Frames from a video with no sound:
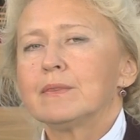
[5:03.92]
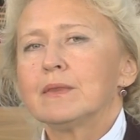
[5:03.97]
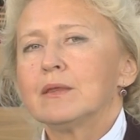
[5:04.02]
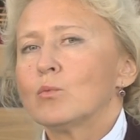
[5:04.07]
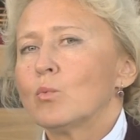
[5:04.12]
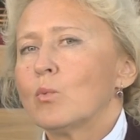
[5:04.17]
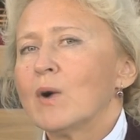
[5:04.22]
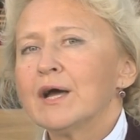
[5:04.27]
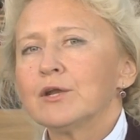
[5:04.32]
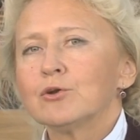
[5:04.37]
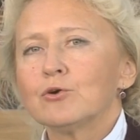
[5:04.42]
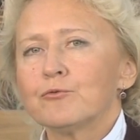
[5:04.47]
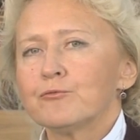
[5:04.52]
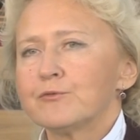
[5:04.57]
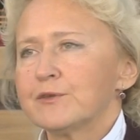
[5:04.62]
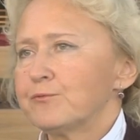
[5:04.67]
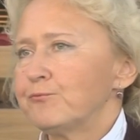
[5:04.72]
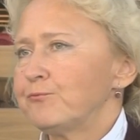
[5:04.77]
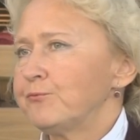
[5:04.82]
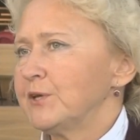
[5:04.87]
one
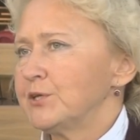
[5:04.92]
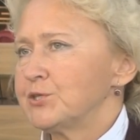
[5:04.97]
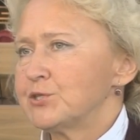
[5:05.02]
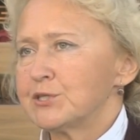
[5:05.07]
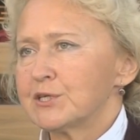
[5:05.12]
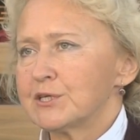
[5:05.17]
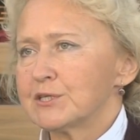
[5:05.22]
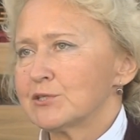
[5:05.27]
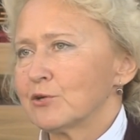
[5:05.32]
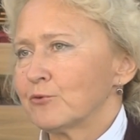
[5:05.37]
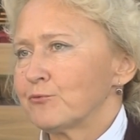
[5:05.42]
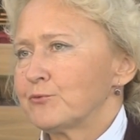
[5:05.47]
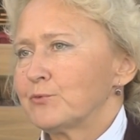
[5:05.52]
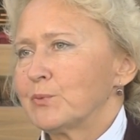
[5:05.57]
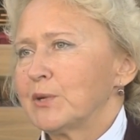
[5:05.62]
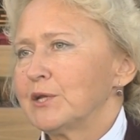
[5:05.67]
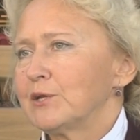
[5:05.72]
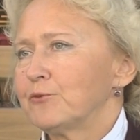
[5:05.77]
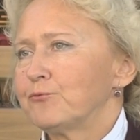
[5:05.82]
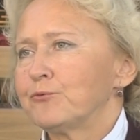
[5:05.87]
of the features of
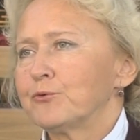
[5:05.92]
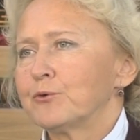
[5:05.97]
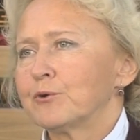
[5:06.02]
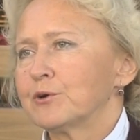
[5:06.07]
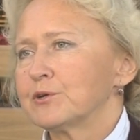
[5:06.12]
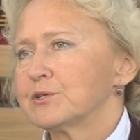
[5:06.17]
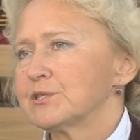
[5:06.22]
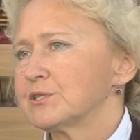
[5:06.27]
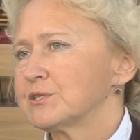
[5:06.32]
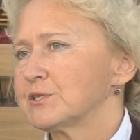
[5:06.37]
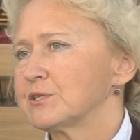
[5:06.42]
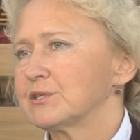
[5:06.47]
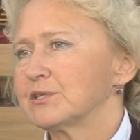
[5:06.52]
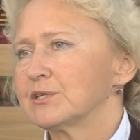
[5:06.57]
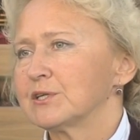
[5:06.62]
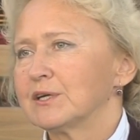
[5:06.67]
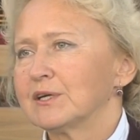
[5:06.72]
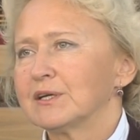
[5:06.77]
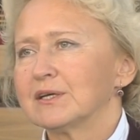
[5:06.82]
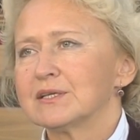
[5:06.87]

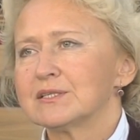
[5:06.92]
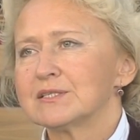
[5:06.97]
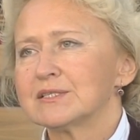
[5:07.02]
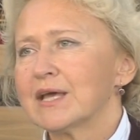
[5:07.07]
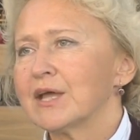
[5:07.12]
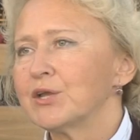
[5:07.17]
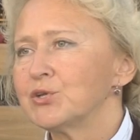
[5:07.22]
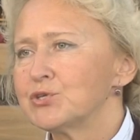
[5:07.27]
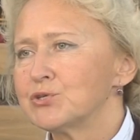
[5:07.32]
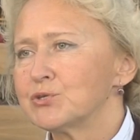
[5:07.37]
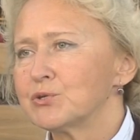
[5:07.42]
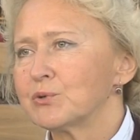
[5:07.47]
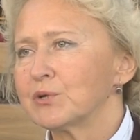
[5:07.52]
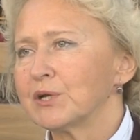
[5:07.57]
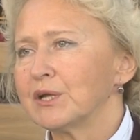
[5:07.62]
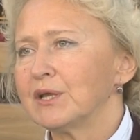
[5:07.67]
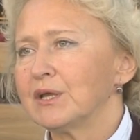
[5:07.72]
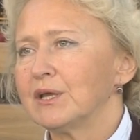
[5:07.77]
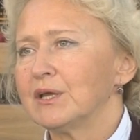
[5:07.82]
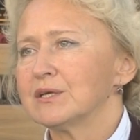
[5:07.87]
21st
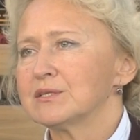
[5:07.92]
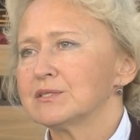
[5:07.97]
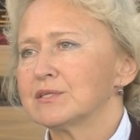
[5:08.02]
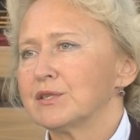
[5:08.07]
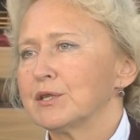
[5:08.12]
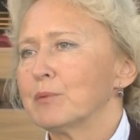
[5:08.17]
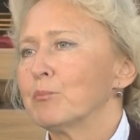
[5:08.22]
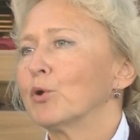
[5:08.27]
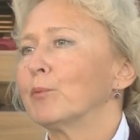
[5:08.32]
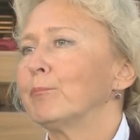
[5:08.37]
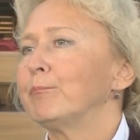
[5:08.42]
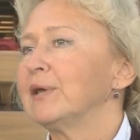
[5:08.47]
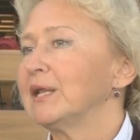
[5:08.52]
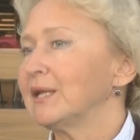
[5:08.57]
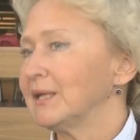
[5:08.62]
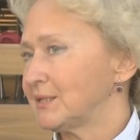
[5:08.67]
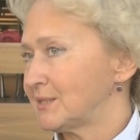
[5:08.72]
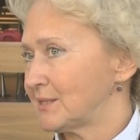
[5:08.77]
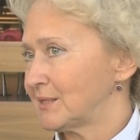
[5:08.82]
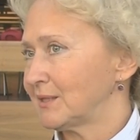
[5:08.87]
century is the
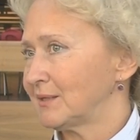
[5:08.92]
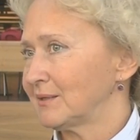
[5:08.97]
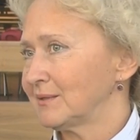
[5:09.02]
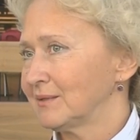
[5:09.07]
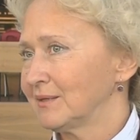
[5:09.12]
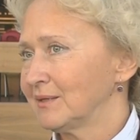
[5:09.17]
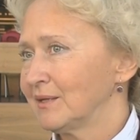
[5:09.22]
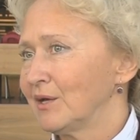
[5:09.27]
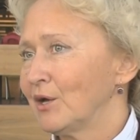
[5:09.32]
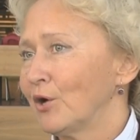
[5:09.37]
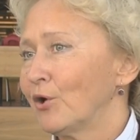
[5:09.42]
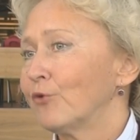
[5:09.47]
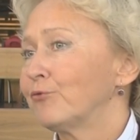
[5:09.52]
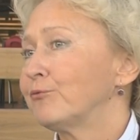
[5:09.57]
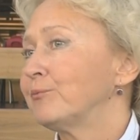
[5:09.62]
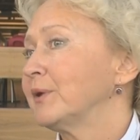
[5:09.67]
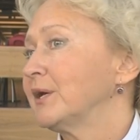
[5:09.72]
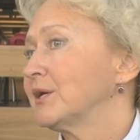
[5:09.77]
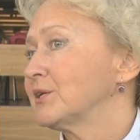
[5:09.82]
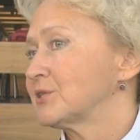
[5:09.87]
mobility
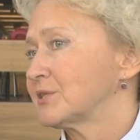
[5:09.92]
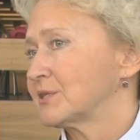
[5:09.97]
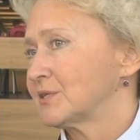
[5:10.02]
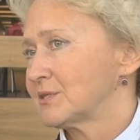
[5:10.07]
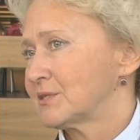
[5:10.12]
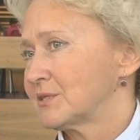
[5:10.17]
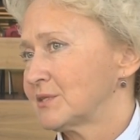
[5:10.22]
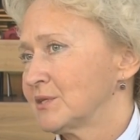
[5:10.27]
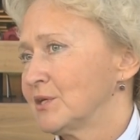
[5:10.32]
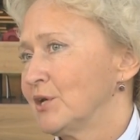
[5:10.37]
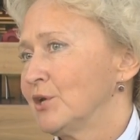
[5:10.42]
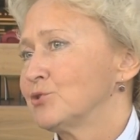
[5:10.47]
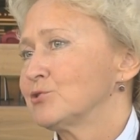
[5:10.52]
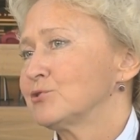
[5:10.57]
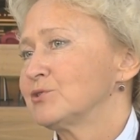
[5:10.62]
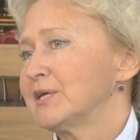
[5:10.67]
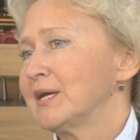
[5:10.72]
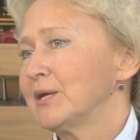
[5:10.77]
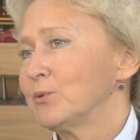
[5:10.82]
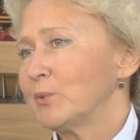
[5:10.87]
of patients.
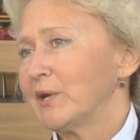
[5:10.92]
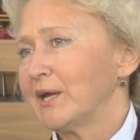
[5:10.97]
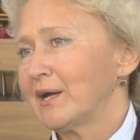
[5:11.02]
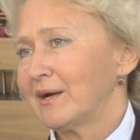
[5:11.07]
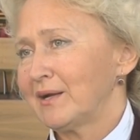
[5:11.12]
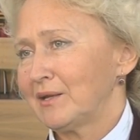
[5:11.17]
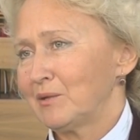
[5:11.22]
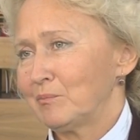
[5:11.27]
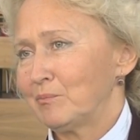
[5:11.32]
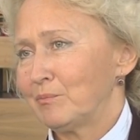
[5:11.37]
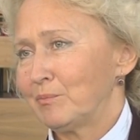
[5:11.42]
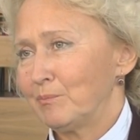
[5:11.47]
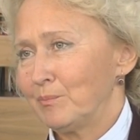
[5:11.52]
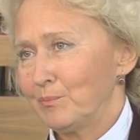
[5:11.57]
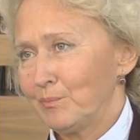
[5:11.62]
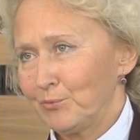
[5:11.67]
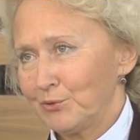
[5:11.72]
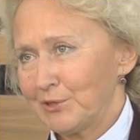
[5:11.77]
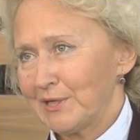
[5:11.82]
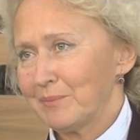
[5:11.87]
Today we are in
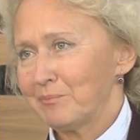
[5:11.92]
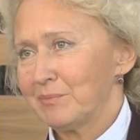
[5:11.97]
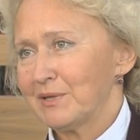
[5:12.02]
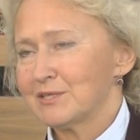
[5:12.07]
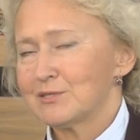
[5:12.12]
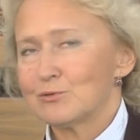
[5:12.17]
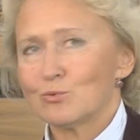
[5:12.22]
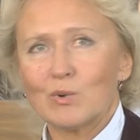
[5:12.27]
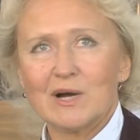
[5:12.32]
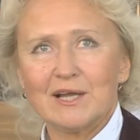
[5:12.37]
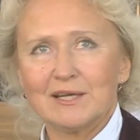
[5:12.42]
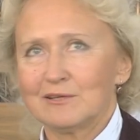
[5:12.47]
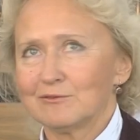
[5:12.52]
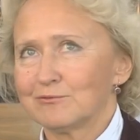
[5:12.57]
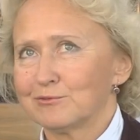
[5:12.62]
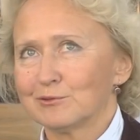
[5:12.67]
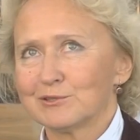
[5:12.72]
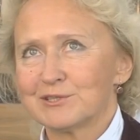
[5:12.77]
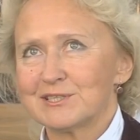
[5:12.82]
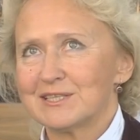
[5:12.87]
Budapest,
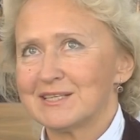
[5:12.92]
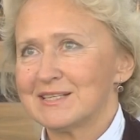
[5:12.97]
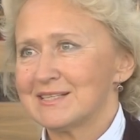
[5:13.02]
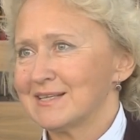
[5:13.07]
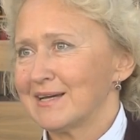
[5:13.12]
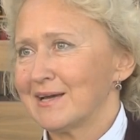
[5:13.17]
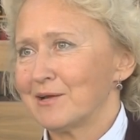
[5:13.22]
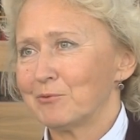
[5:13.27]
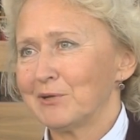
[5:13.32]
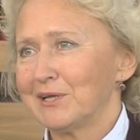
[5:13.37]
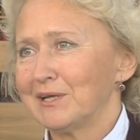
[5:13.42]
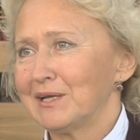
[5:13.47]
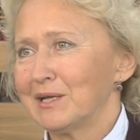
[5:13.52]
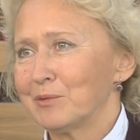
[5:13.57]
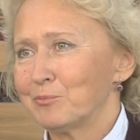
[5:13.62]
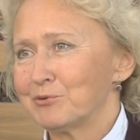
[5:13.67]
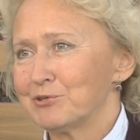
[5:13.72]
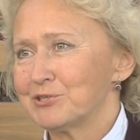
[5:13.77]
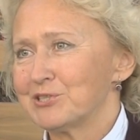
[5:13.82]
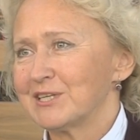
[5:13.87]
wonderful city, I really
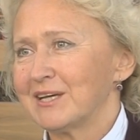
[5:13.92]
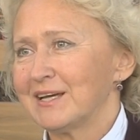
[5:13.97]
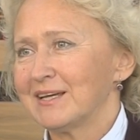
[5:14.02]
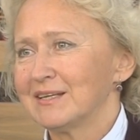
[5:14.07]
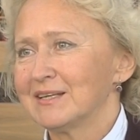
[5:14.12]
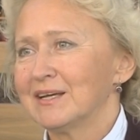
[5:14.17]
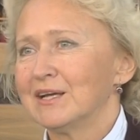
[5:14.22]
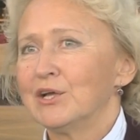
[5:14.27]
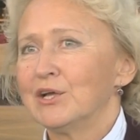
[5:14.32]
appreciate.